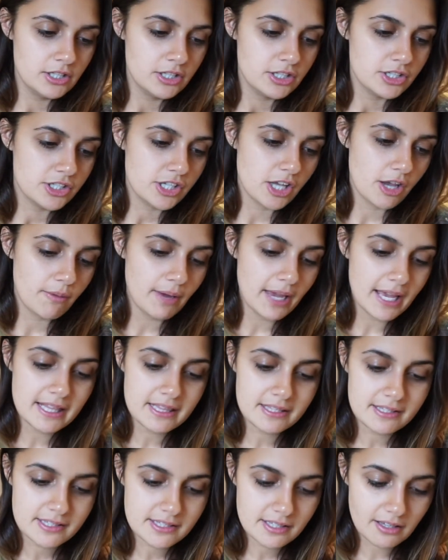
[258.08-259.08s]
So
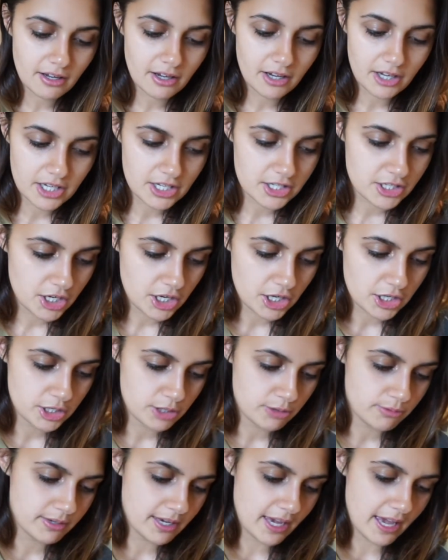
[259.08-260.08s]
inside
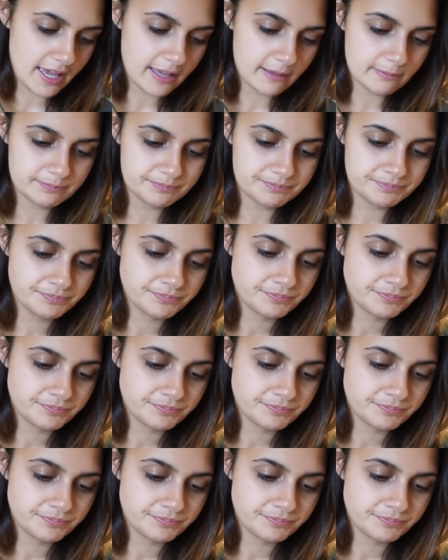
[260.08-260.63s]
you get